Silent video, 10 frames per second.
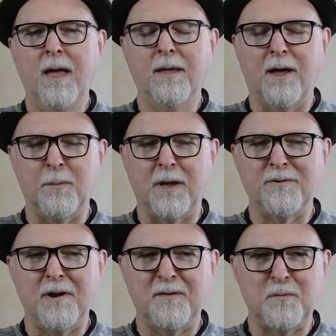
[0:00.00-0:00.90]
My
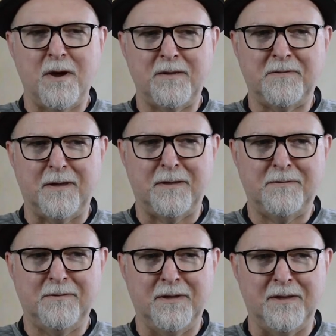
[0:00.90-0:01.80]
creative
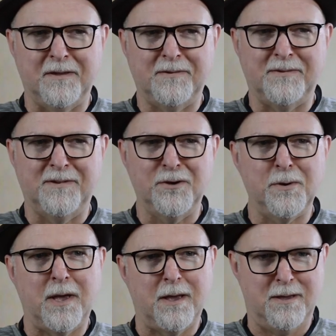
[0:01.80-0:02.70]
process is
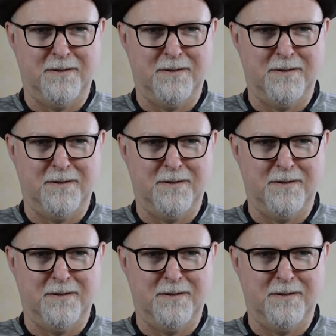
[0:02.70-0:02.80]
doing.